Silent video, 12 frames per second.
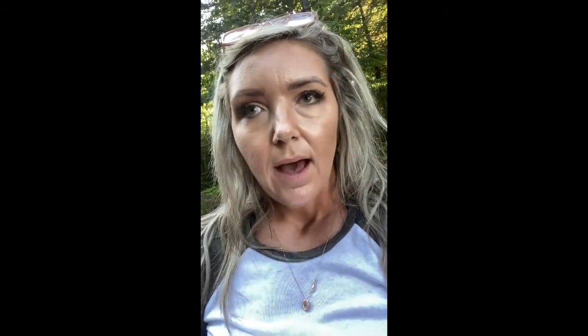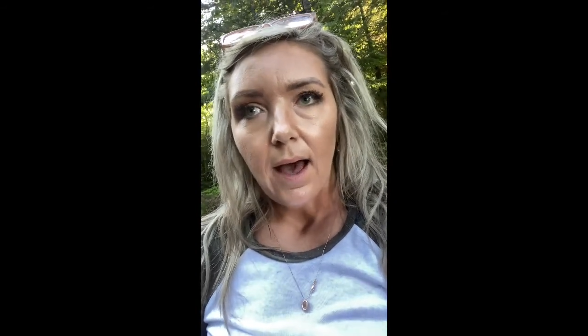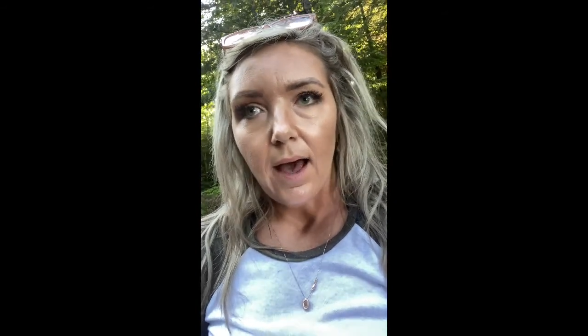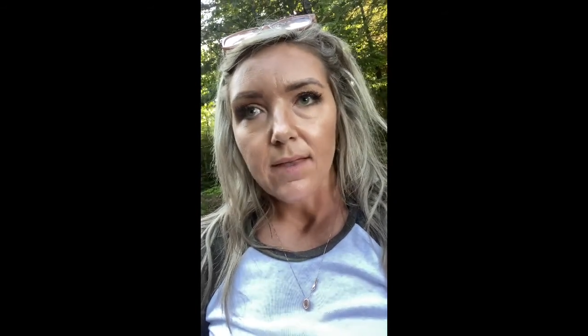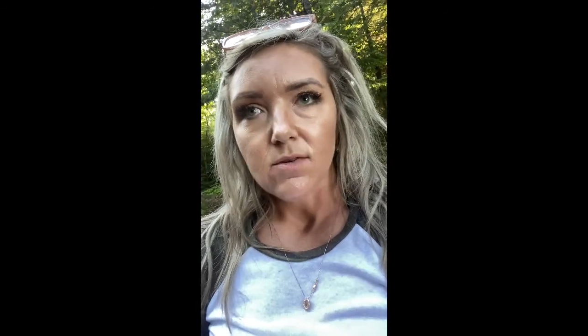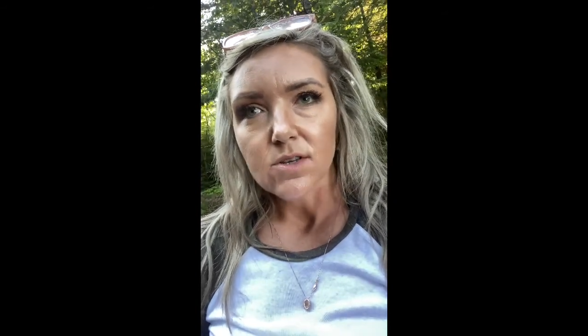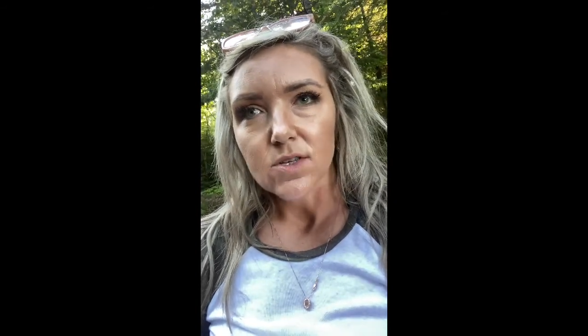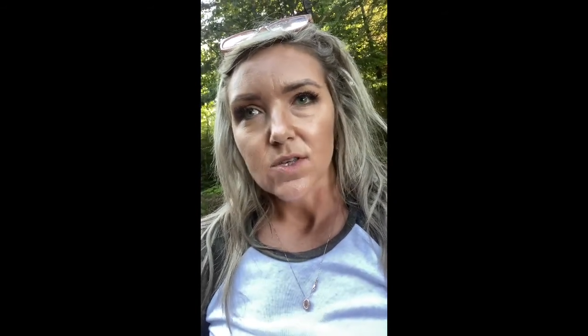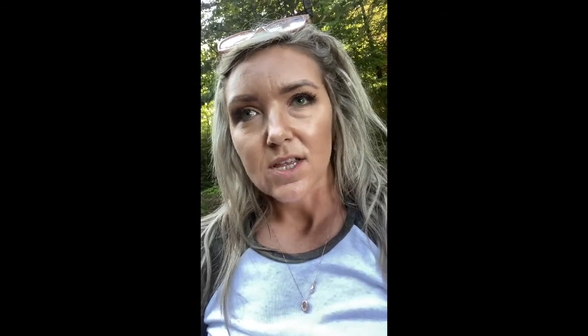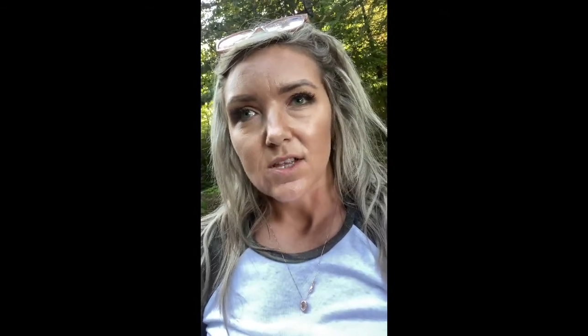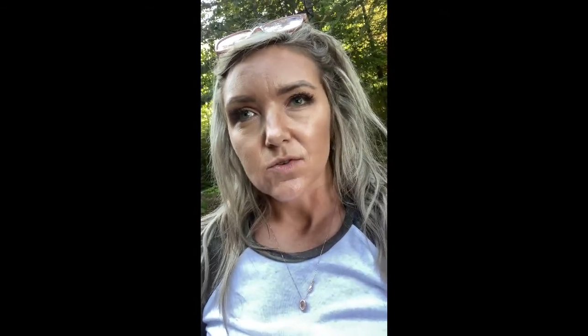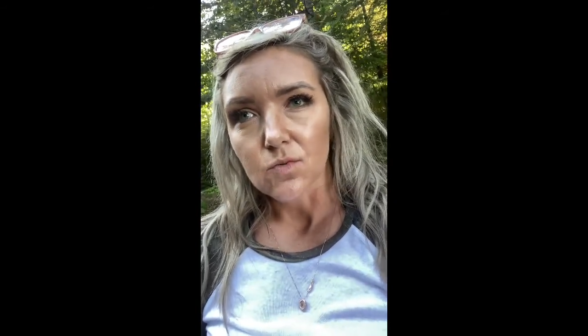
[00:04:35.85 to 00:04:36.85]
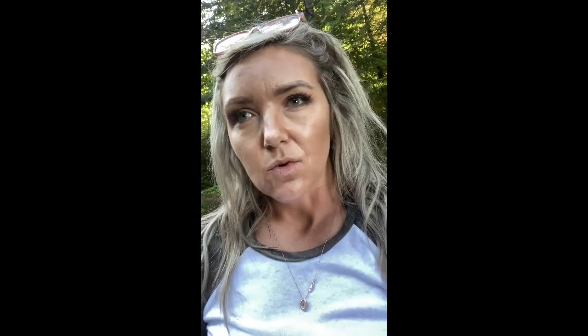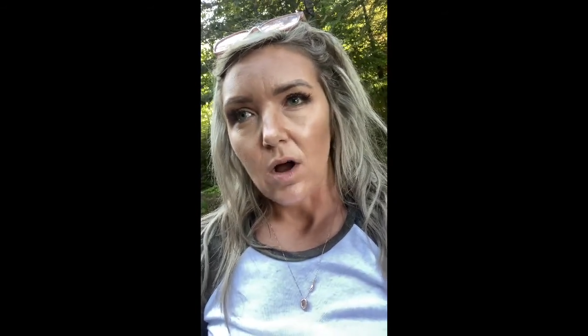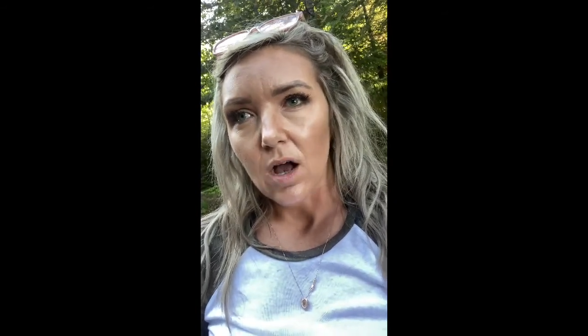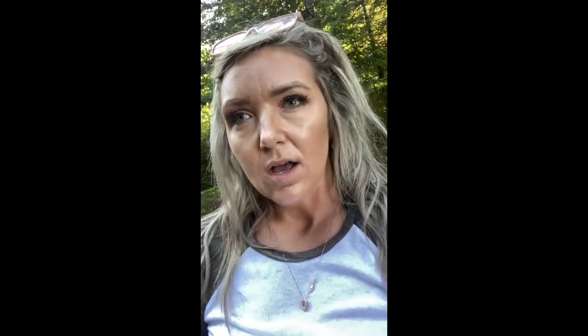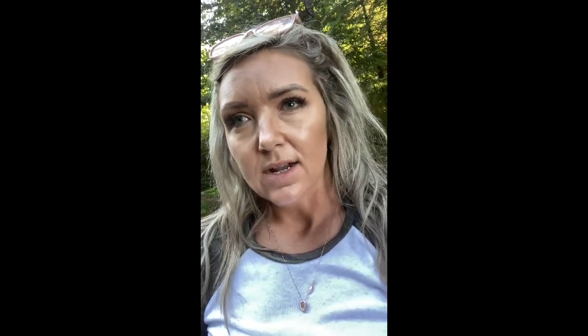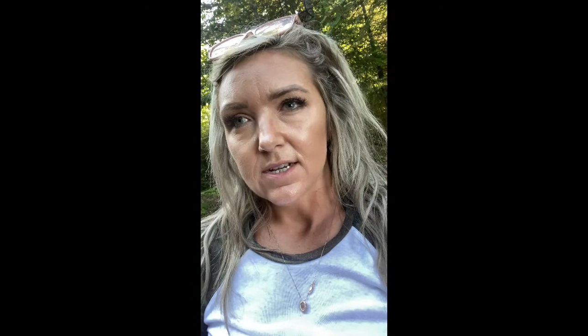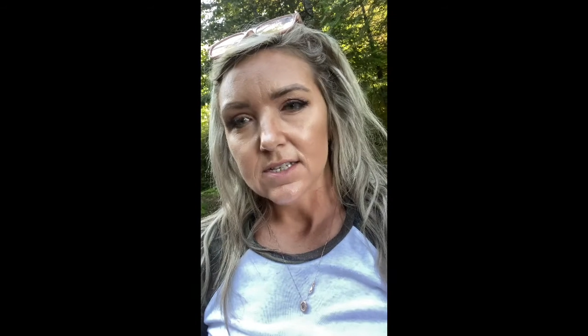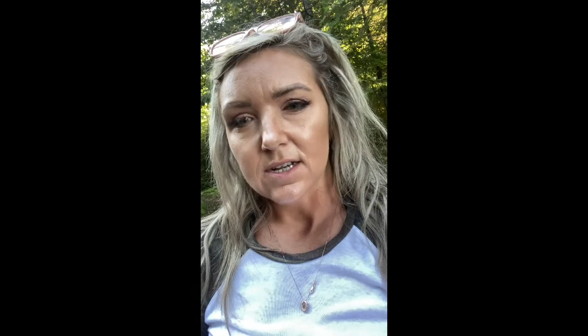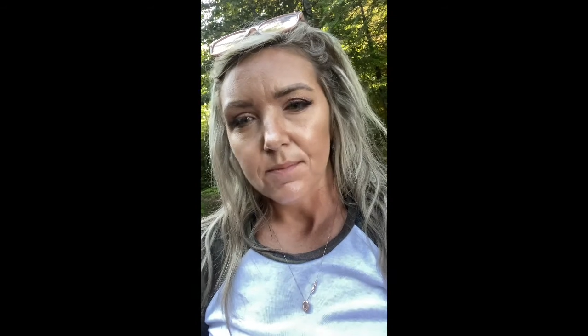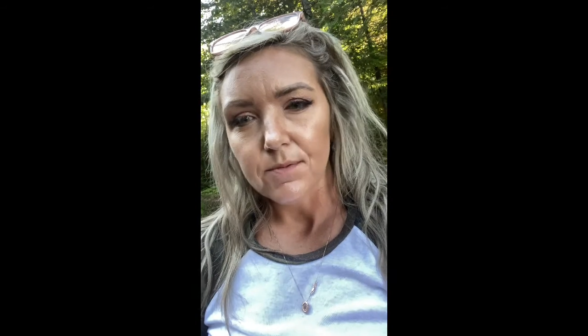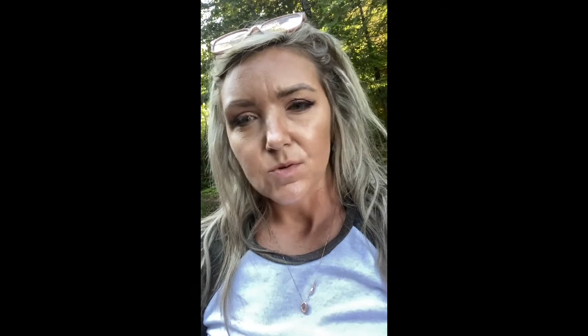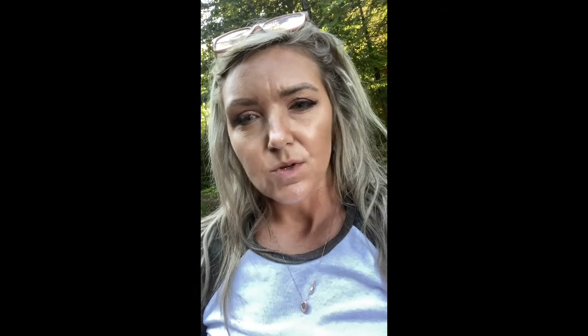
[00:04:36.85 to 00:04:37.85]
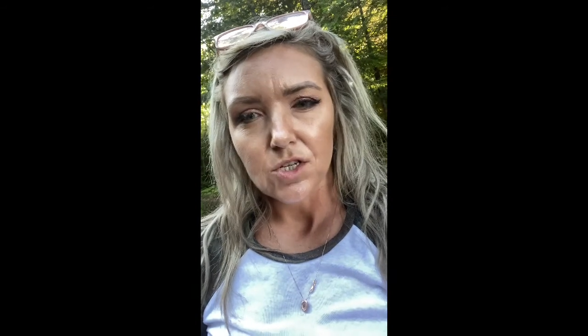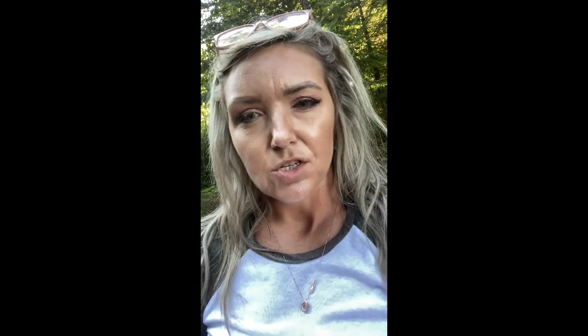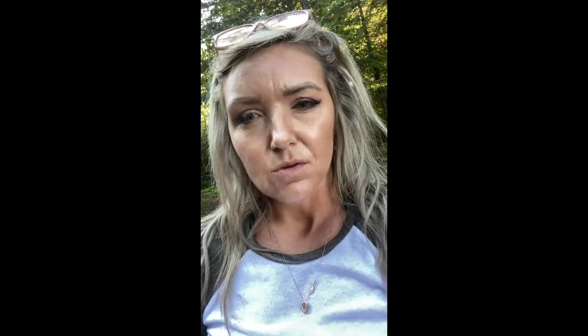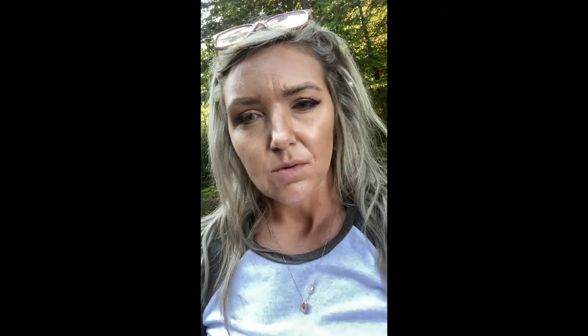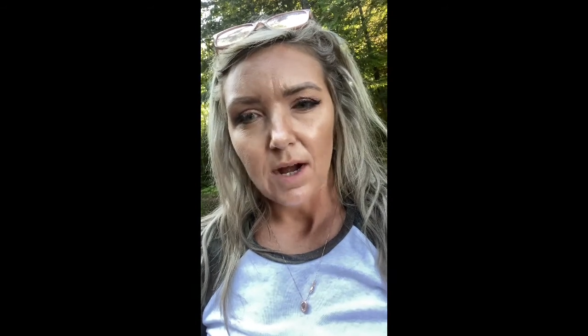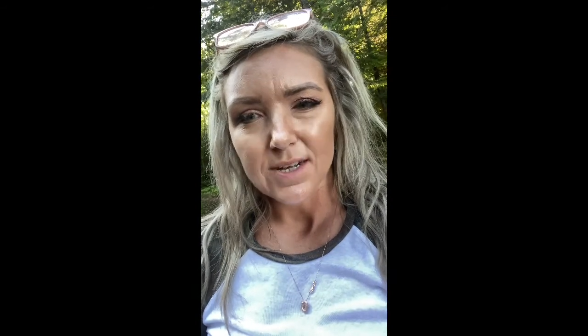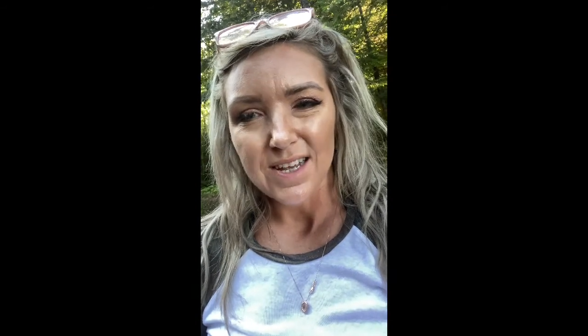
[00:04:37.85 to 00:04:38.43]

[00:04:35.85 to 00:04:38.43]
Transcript: There was also like this rock kind of stuck between 2 rocks.